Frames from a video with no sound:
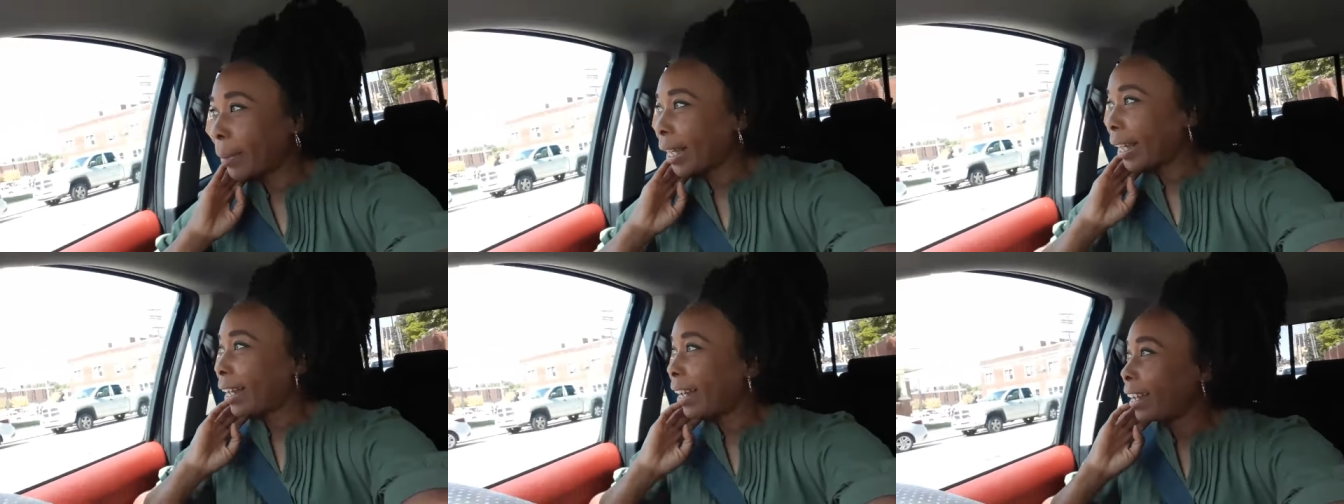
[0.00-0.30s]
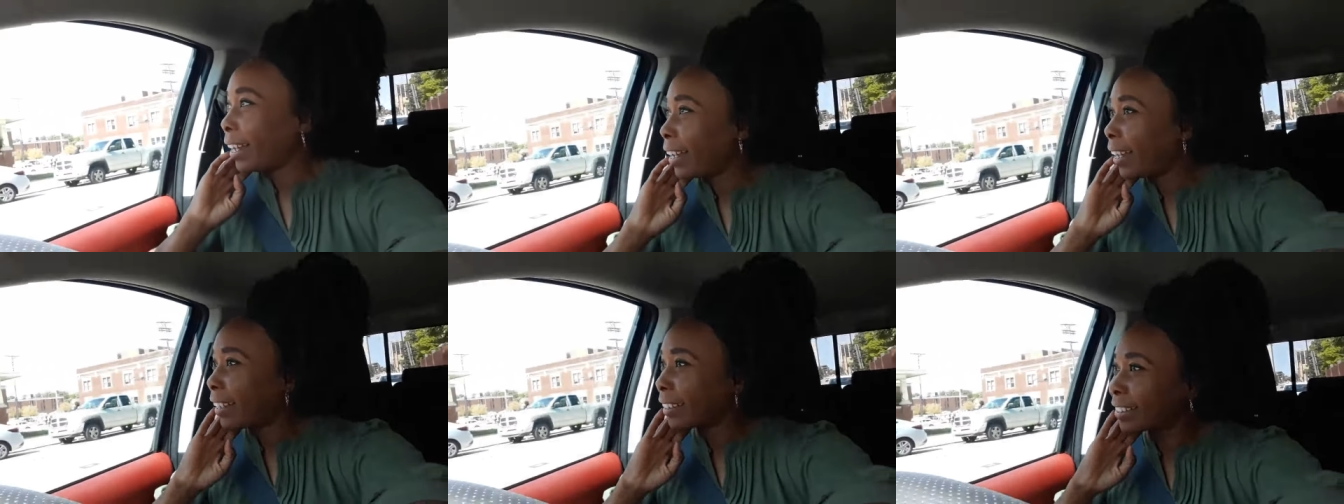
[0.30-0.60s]

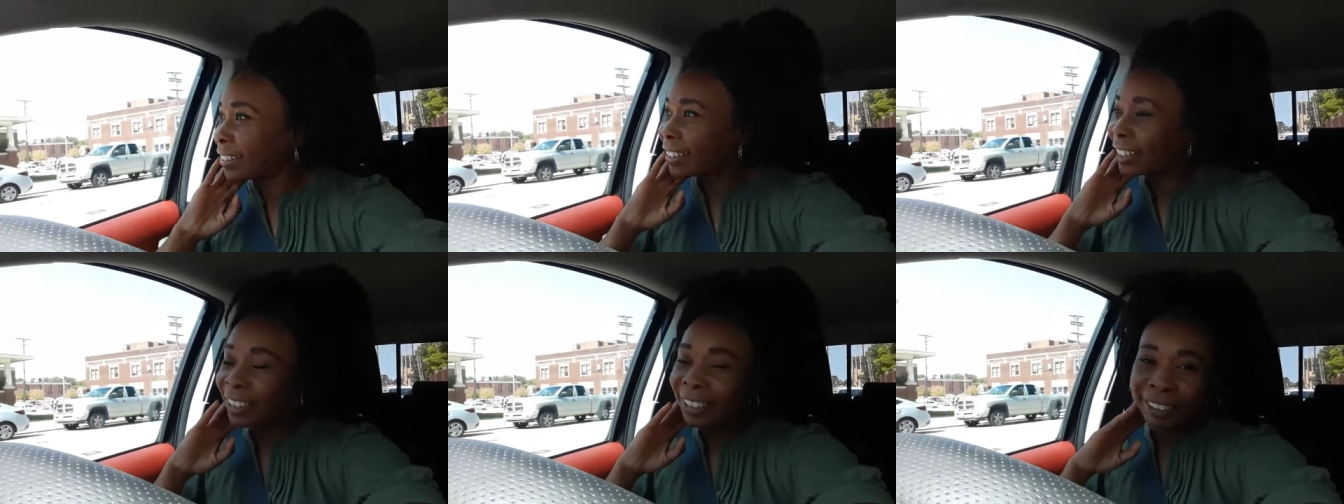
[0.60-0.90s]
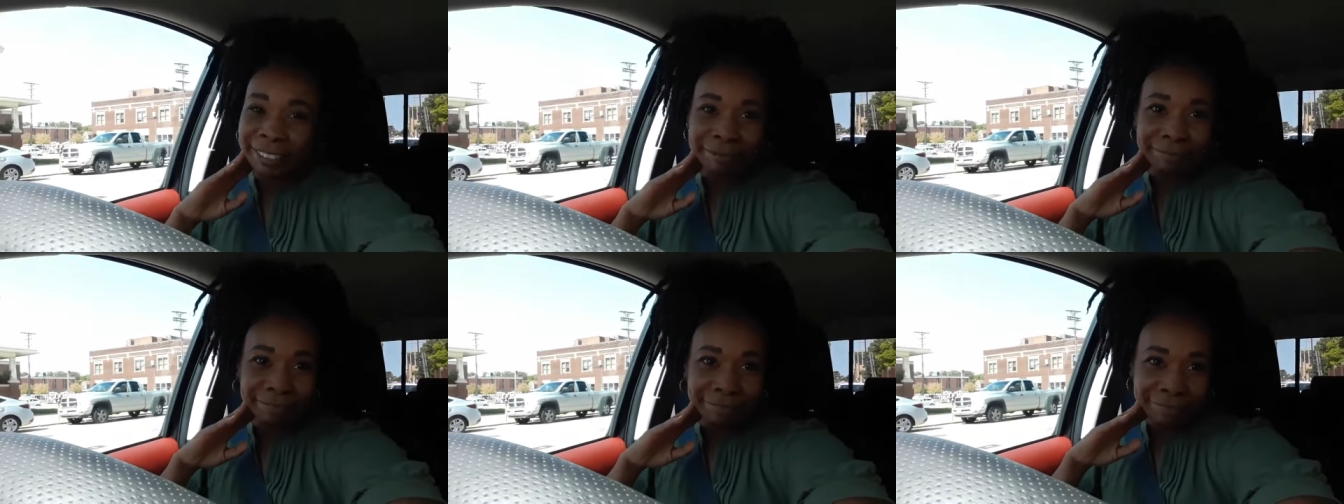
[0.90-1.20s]

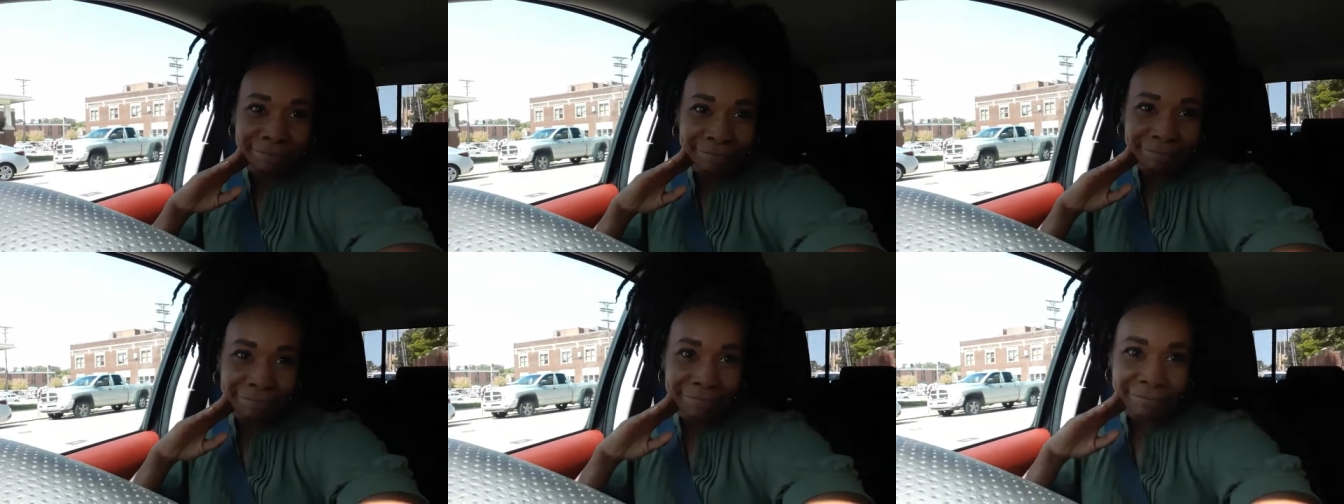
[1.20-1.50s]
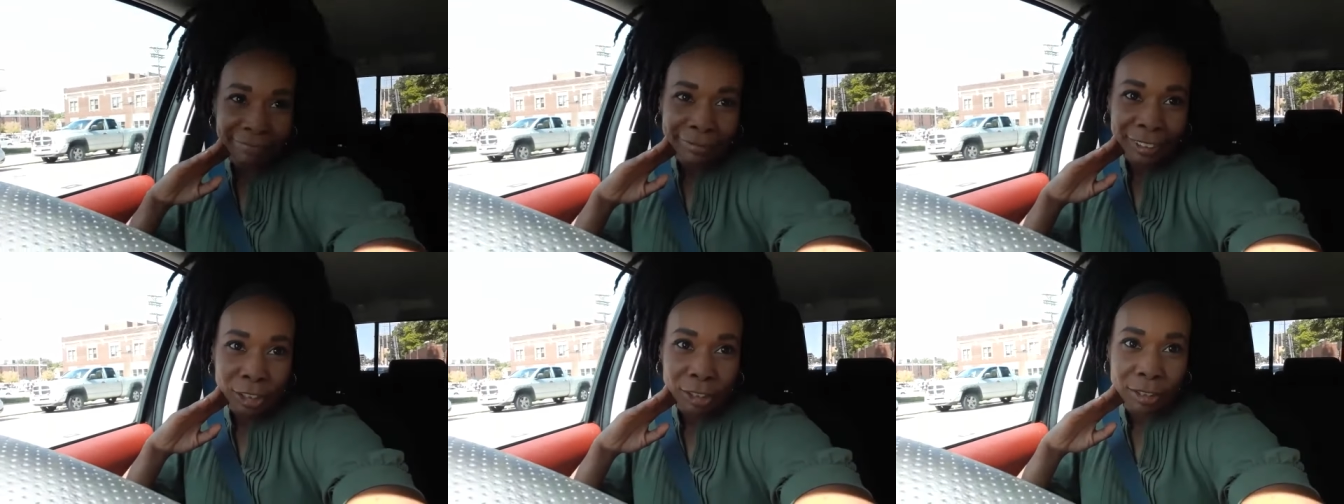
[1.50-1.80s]
back
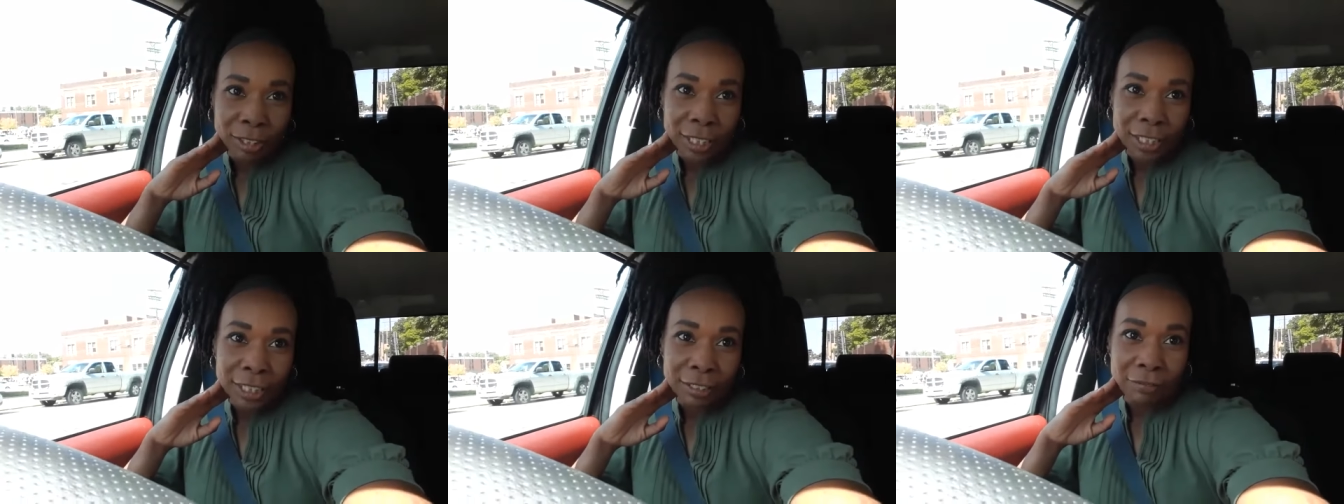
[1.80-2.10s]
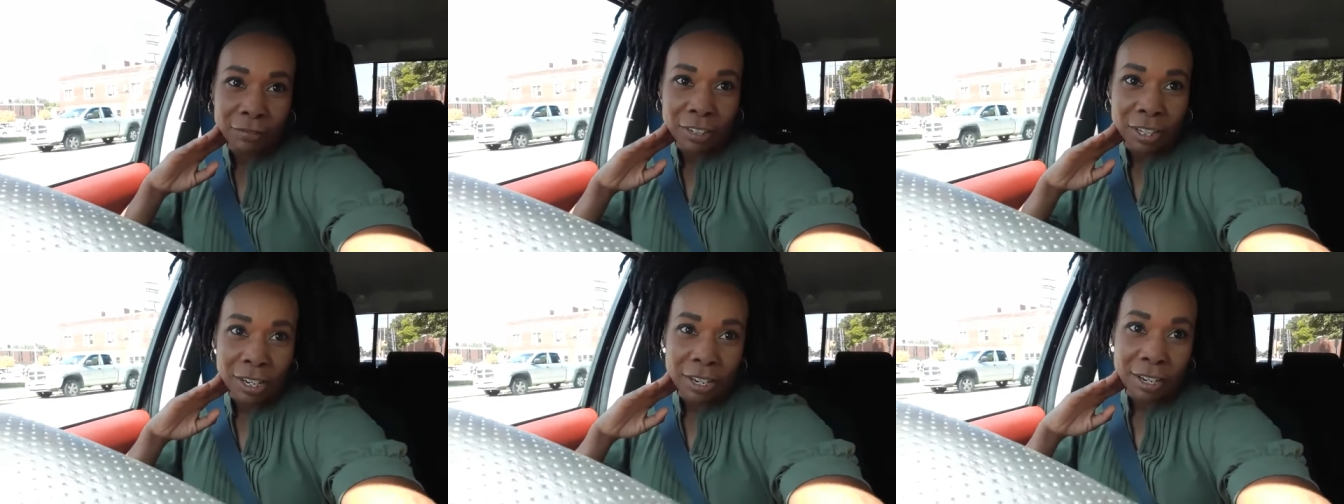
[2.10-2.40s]
to this
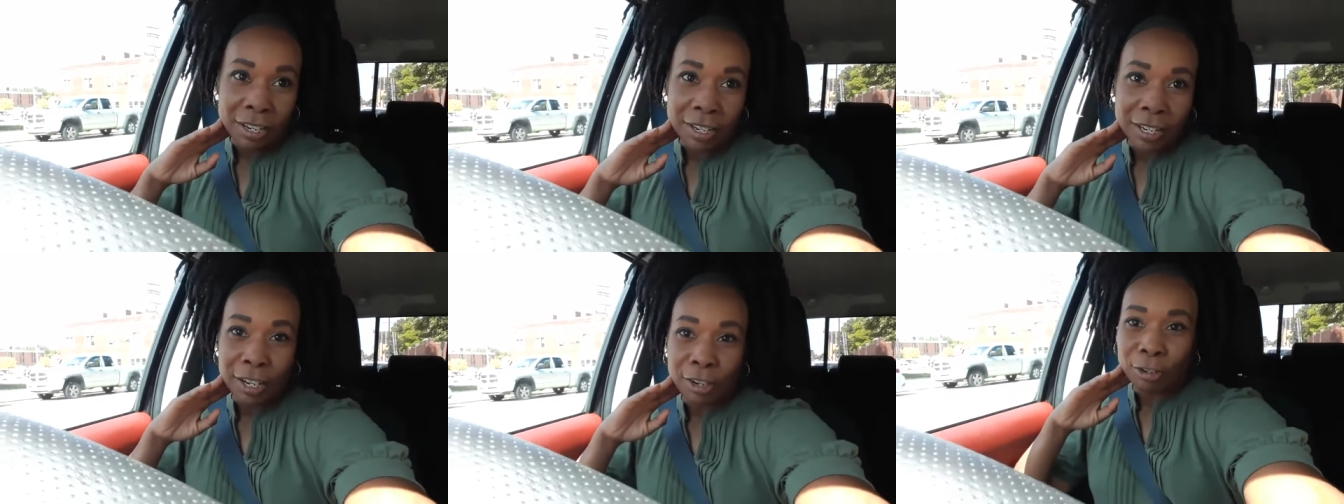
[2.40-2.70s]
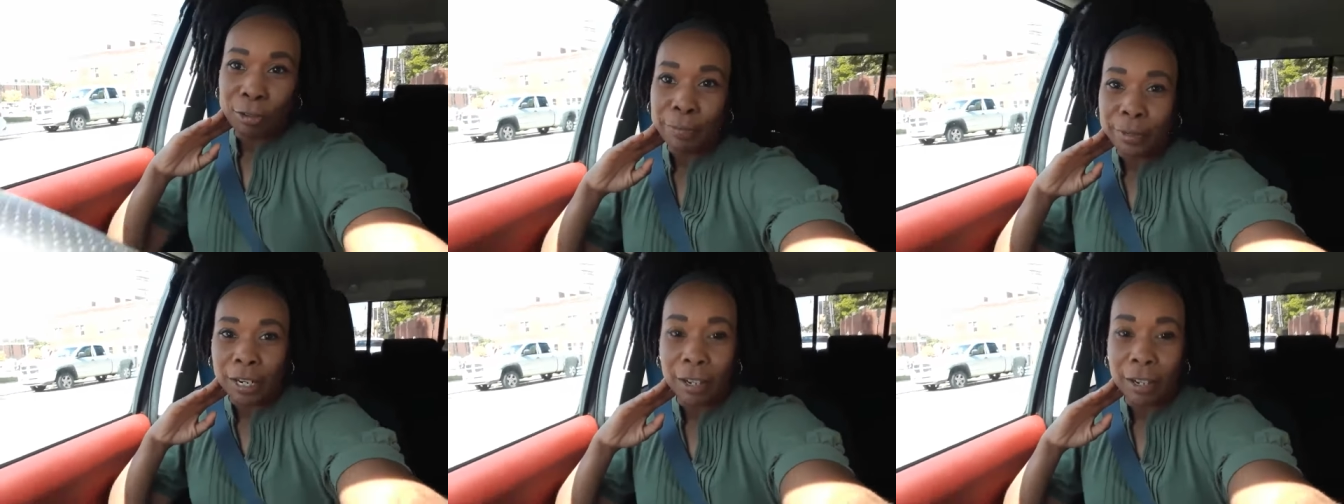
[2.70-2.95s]
vlog i hope